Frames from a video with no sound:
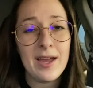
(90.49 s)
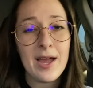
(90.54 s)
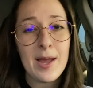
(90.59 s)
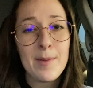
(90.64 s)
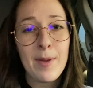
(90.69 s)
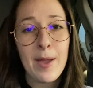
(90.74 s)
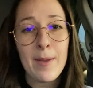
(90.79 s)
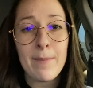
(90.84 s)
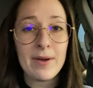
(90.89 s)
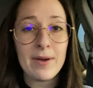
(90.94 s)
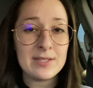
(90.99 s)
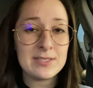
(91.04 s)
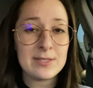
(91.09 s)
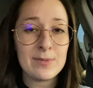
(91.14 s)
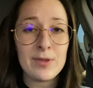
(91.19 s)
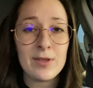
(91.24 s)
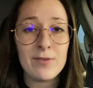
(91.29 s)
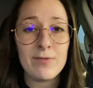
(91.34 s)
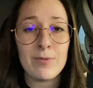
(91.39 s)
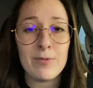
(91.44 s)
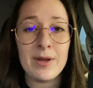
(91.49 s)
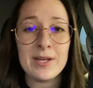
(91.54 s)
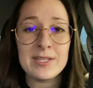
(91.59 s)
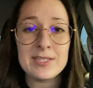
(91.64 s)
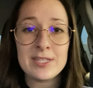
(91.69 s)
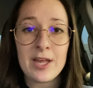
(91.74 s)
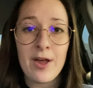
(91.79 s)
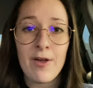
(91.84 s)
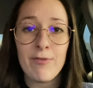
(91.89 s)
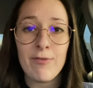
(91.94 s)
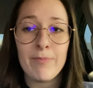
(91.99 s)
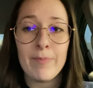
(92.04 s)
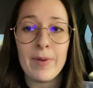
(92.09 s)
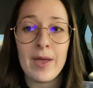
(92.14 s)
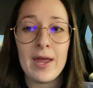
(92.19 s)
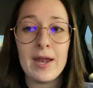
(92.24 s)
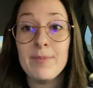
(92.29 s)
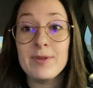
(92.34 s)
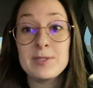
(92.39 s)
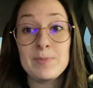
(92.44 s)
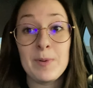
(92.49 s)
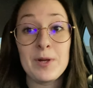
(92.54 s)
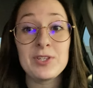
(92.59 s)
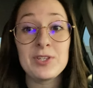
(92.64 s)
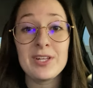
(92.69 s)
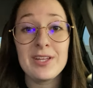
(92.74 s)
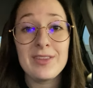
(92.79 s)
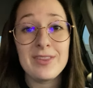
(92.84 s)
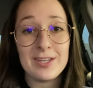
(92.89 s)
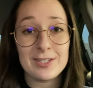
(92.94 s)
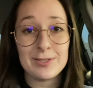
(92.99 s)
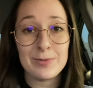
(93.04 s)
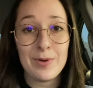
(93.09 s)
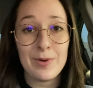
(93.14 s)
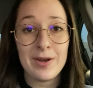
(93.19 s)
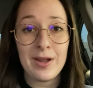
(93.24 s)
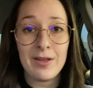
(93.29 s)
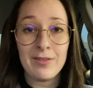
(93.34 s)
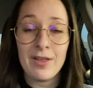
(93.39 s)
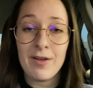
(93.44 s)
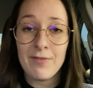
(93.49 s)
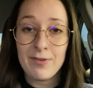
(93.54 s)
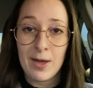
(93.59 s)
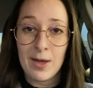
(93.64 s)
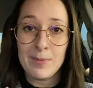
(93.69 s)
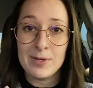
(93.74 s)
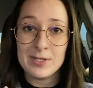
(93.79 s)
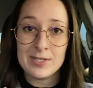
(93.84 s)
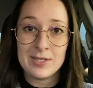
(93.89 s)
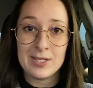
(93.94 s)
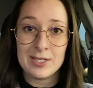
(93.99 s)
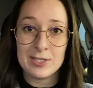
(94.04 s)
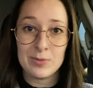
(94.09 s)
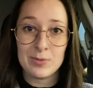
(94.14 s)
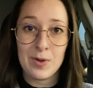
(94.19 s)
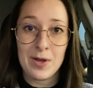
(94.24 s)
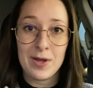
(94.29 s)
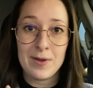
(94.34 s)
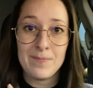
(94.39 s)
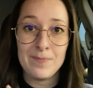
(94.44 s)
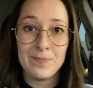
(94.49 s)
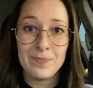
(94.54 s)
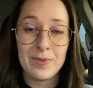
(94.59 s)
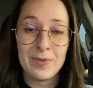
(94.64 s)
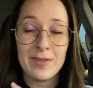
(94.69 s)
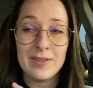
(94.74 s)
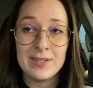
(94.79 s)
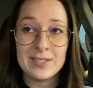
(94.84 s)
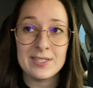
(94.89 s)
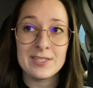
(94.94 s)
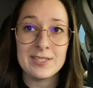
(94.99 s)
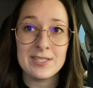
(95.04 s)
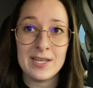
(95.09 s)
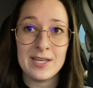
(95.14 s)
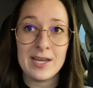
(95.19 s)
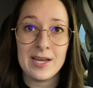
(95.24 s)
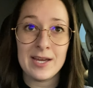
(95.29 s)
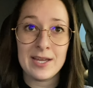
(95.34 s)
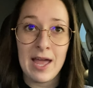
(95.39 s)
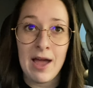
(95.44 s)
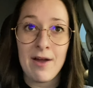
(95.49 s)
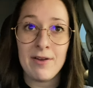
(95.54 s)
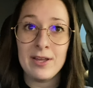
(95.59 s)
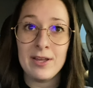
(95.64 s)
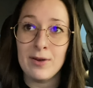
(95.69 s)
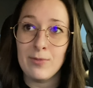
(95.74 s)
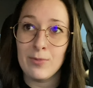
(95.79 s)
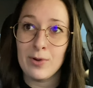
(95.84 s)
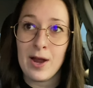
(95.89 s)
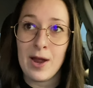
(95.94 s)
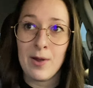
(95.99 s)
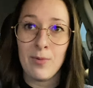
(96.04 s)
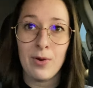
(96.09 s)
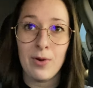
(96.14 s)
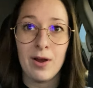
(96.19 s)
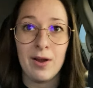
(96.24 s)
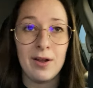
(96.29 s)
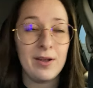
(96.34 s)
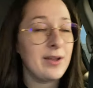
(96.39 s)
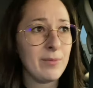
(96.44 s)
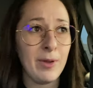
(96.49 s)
I might buy something for myself, but especially this one, I love coming to this one. This is the county in where I work.